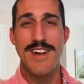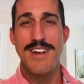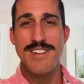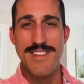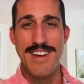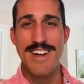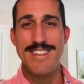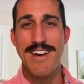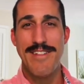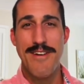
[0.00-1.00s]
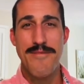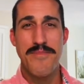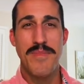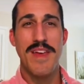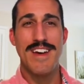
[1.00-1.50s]
See you guys out there.
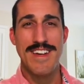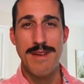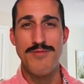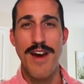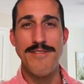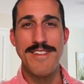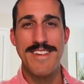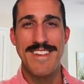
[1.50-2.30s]
Keep traveling.